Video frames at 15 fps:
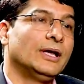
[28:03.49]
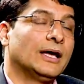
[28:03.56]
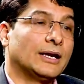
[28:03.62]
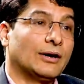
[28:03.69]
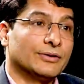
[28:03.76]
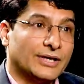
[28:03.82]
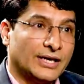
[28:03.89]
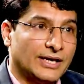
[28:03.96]

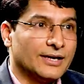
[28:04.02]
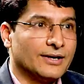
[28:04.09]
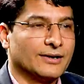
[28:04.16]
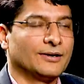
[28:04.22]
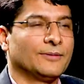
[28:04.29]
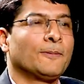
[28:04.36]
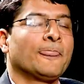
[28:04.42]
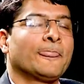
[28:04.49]
Now
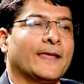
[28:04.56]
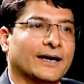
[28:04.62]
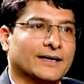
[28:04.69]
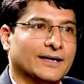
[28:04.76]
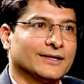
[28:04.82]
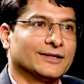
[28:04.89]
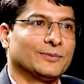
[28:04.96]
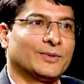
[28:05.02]
here,
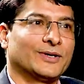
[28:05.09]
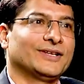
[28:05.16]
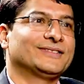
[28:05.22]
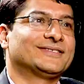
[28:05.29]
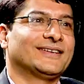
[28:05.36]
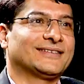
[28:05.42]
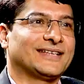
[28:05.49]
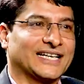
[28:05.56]
again, the
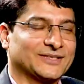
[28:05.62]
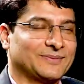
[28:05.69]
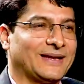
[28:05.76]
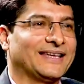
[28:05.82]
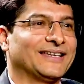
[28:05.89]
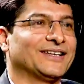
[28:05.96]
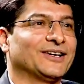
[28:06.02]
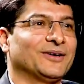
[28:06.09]
potential tax
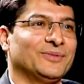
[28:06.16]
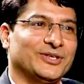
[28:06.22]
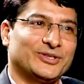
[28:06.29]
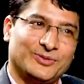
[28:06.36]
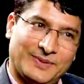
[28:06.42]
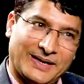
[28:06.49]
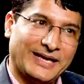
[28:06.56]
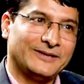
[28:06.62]
planning come
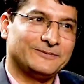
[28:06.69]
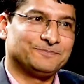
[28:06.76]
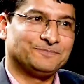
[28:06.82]
into play.